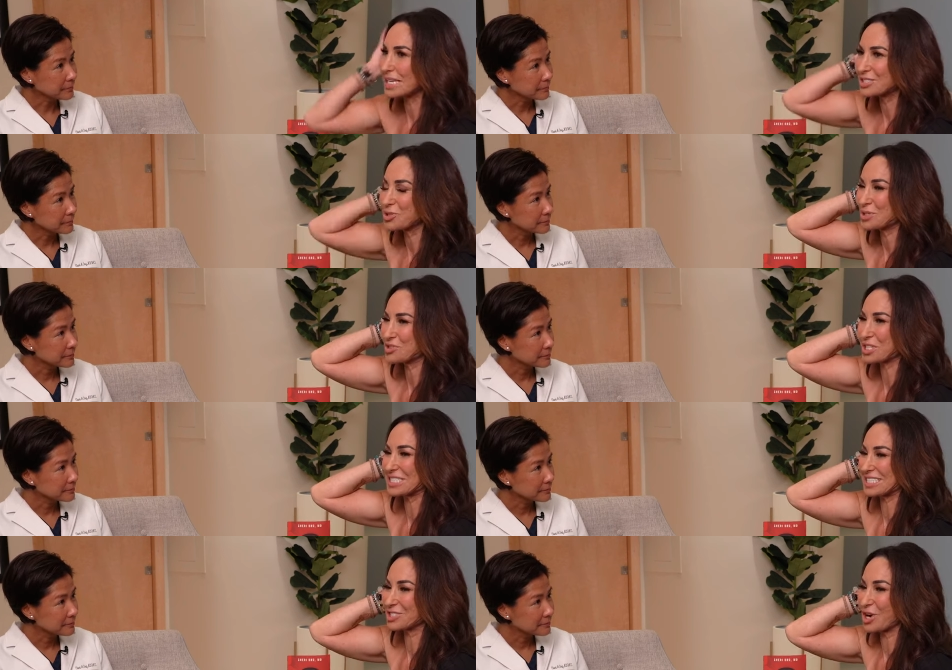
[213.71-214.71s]
Speaker 1: it's so interesting because
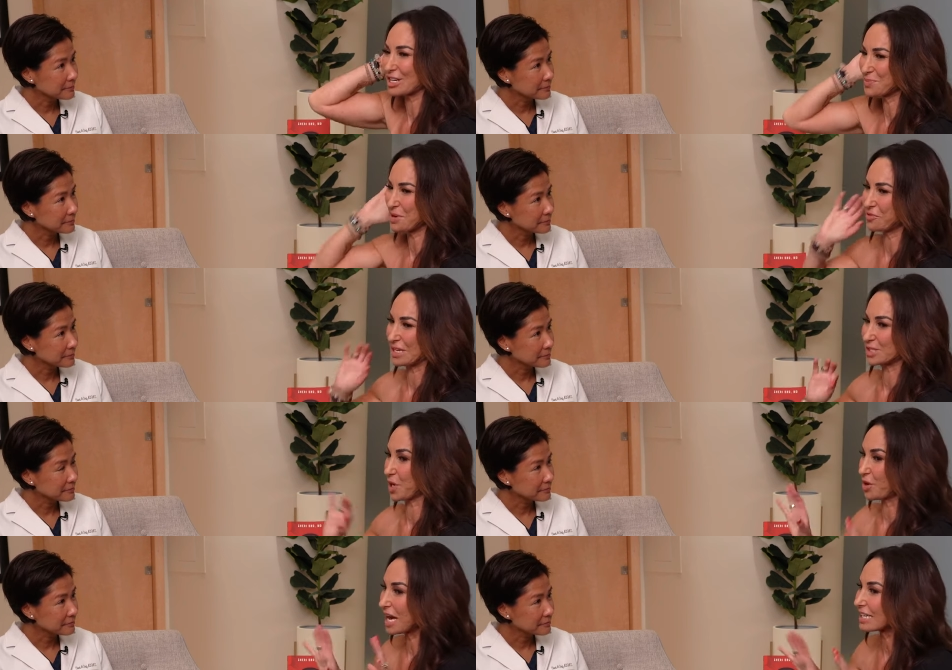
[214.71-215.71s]
as I talk to my friends, we
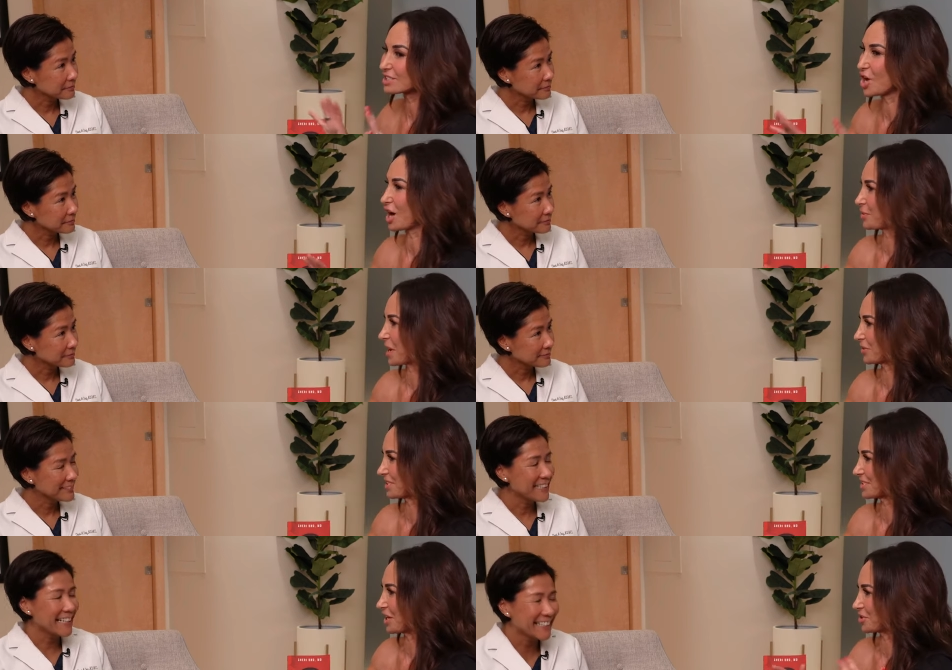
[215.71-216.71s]
all kind of talk about
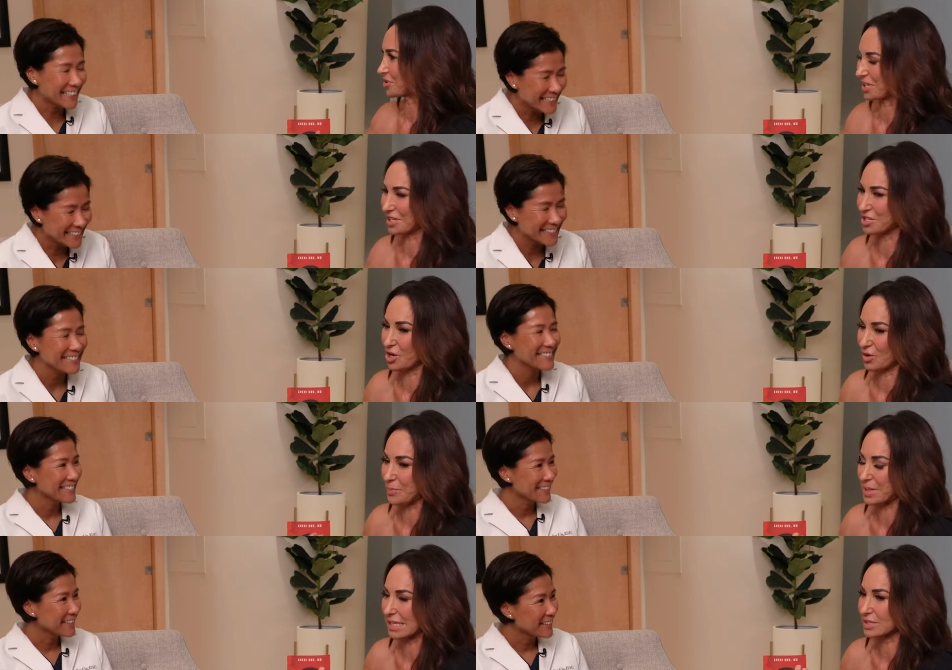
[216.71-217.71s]
this yeah. under that, you know,
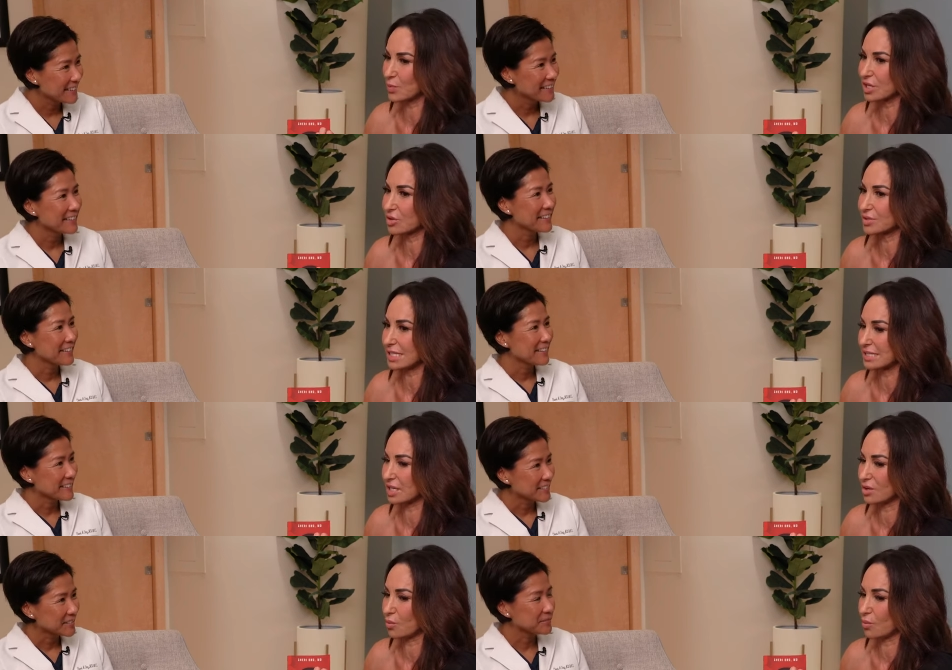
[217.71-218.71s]
but it's one of those things
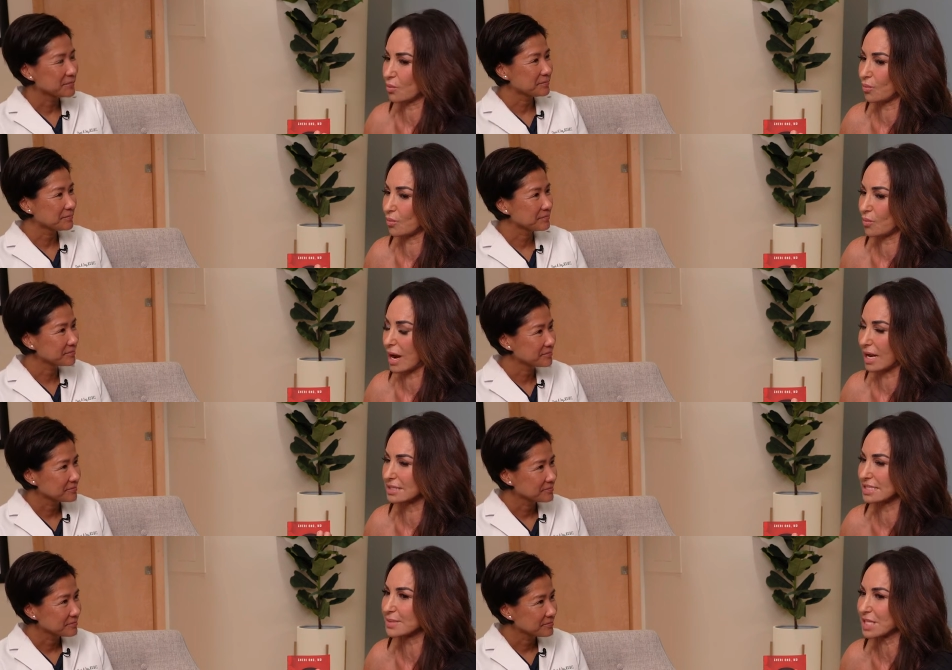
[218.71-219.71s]
that
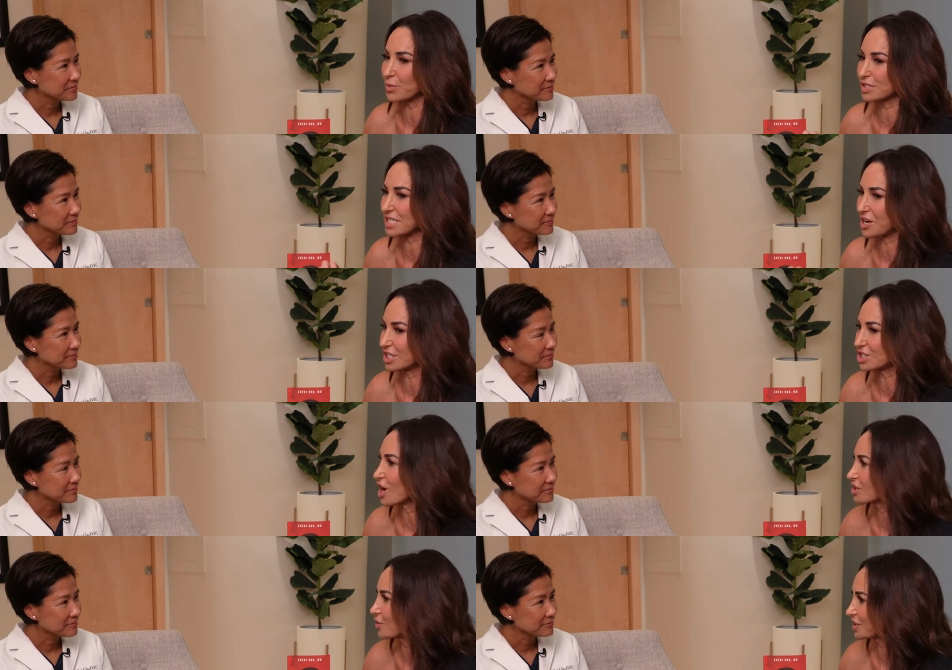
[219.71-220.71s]
it seems like we're scared to
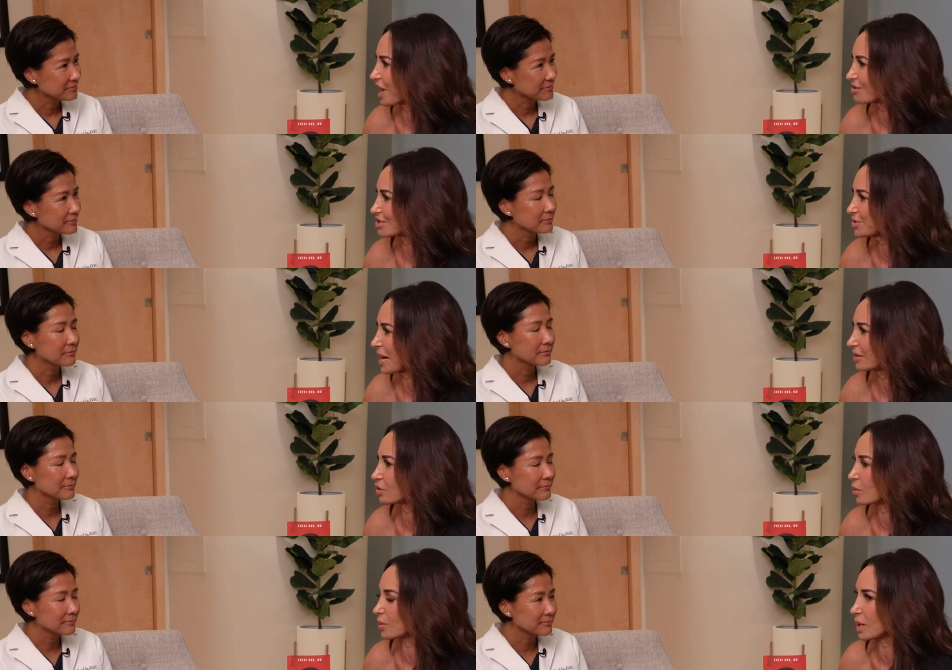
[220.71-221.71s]
talk to our doctors about it
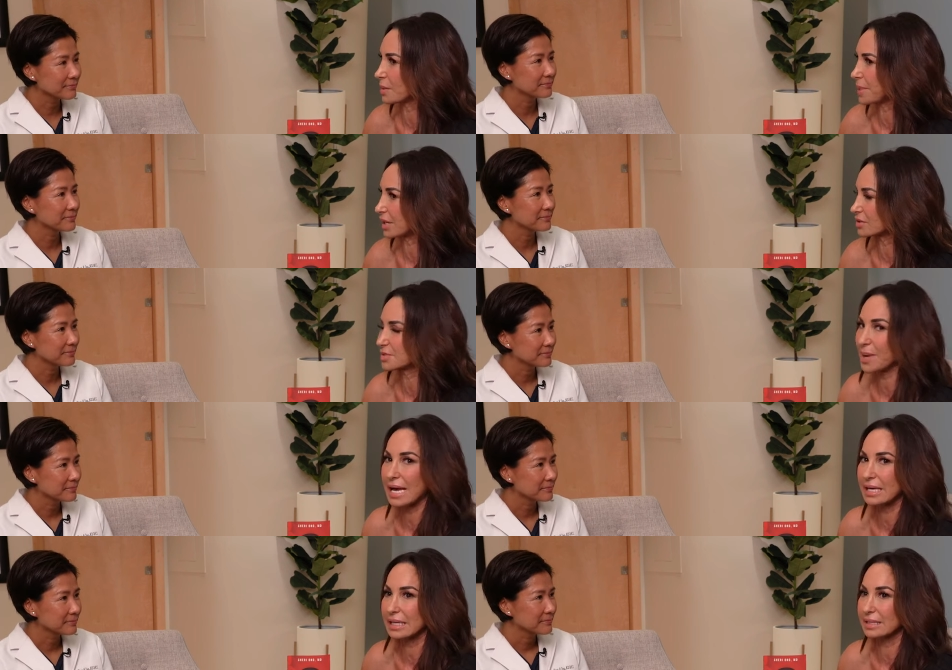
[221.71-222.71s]
mm or we're embarrassed
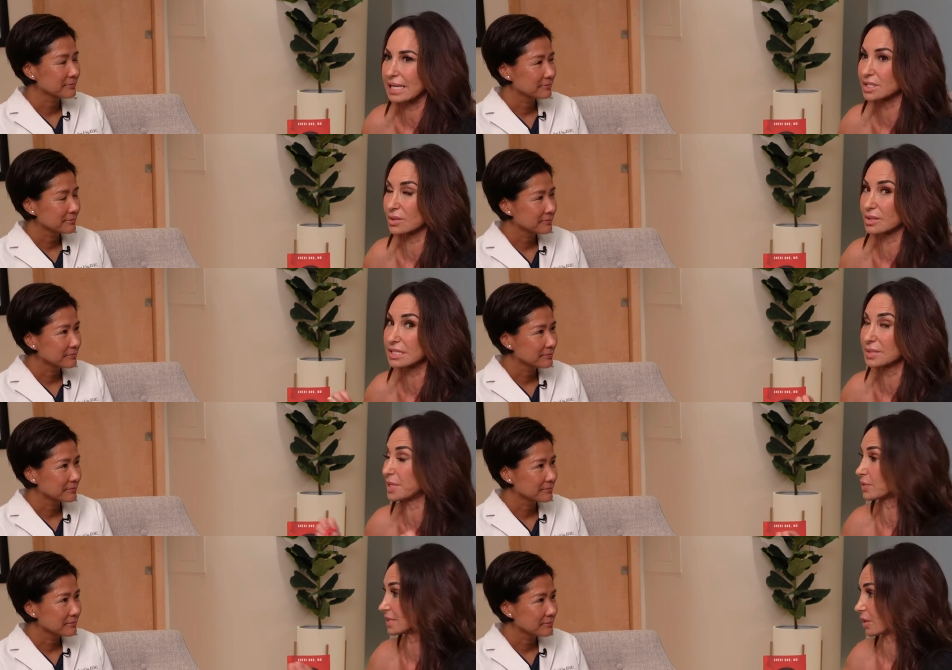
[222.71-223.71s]
by it. And that's this is the
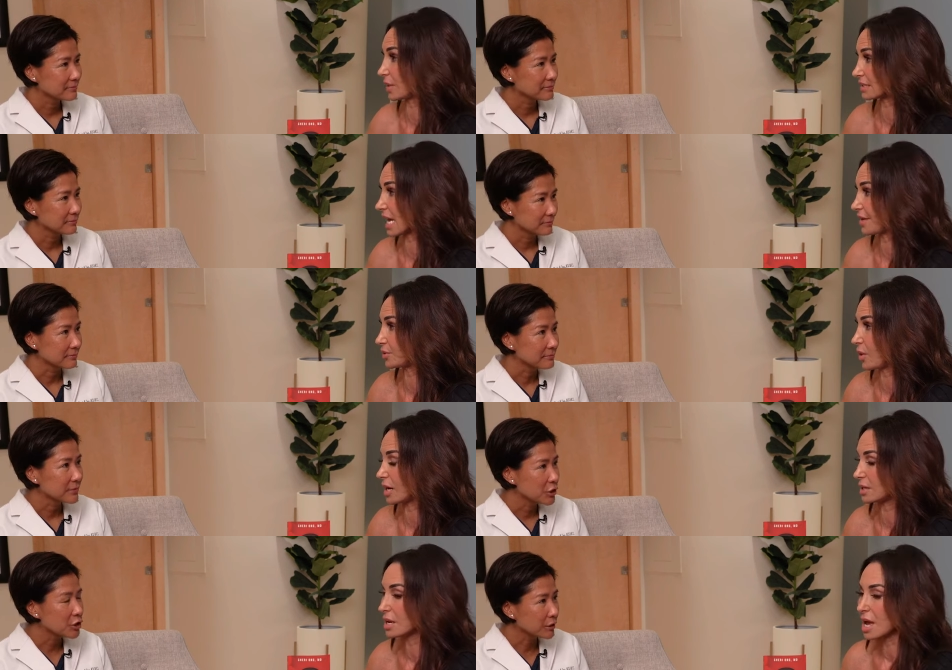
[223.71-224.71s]
big reason I wanted to have you
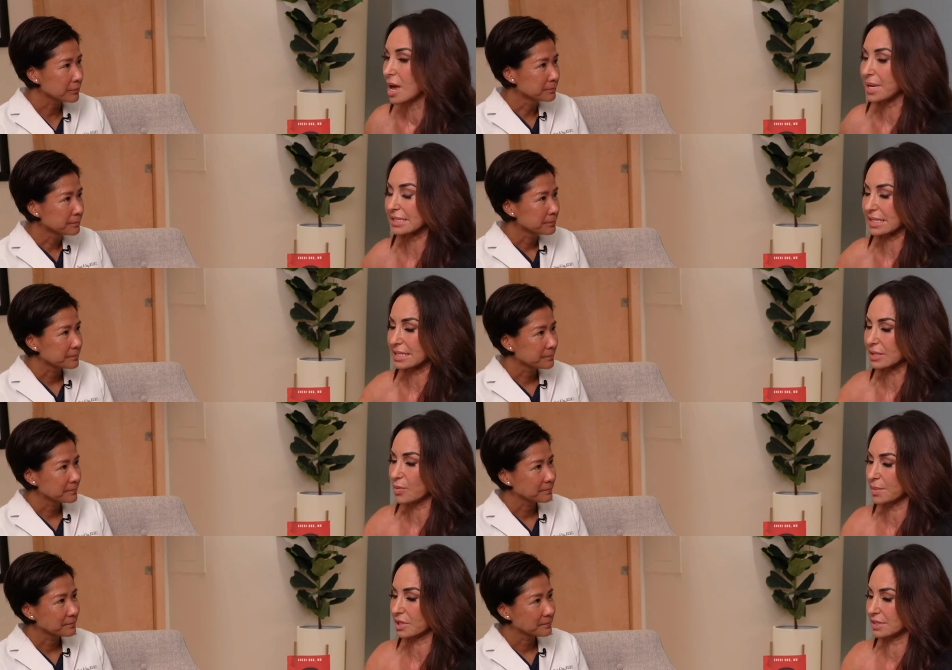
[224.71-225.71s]
on. Sure. Because I think
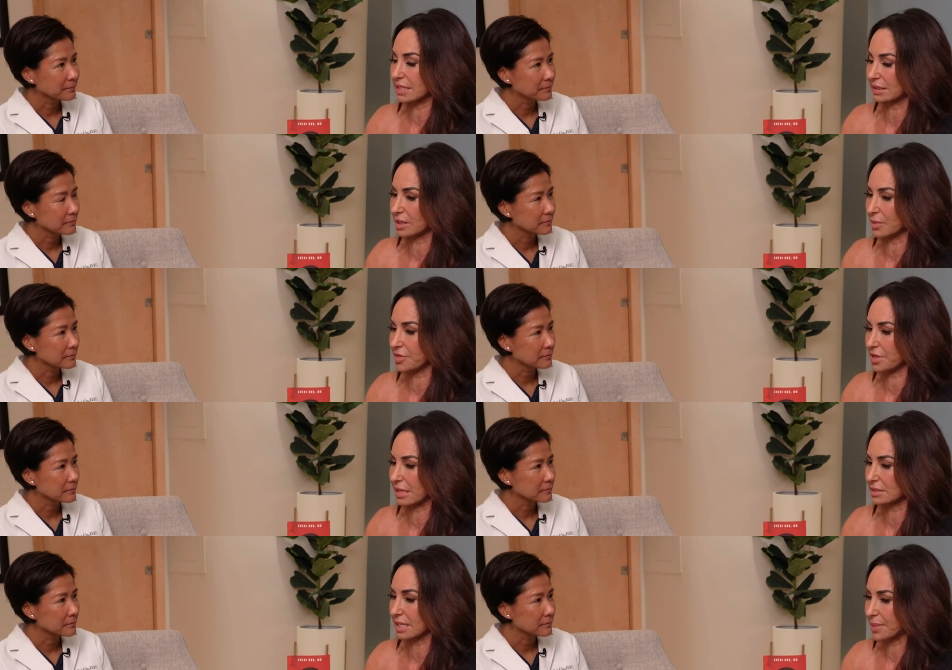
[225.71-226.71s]
women are dealing with
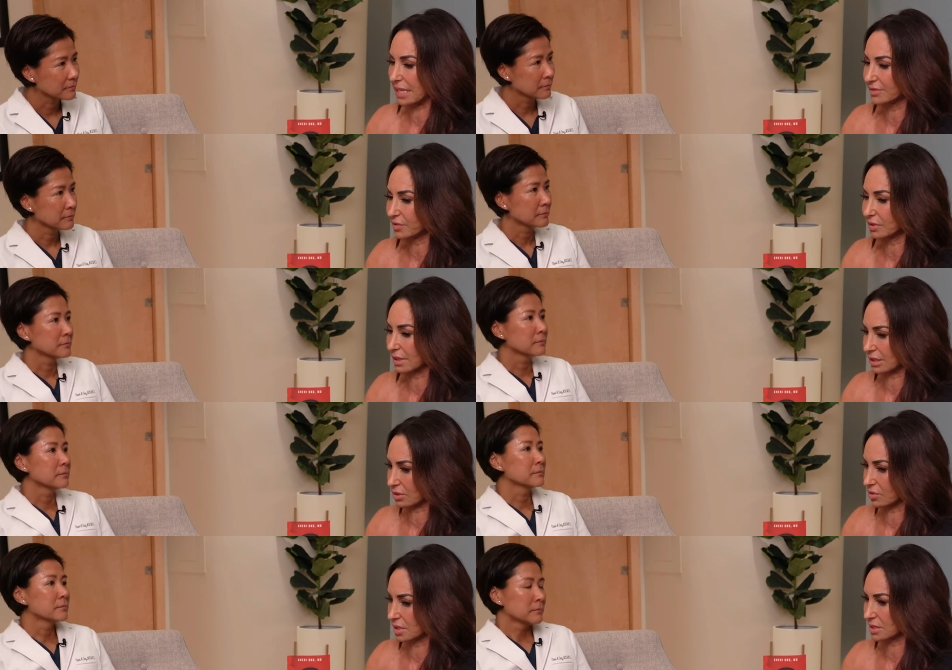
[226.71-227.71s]
things like painful
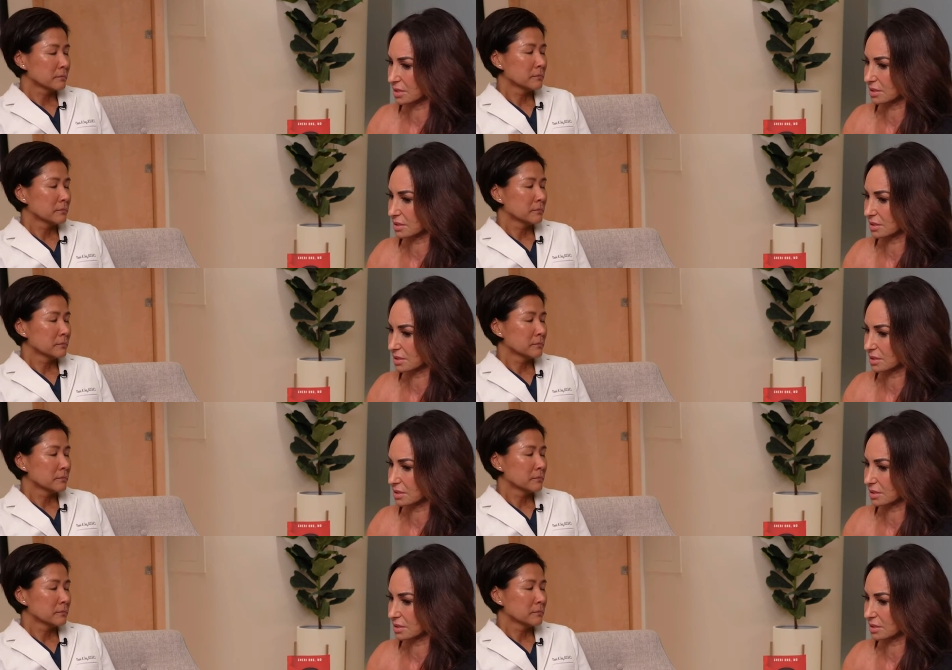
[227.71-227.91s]
intercourse,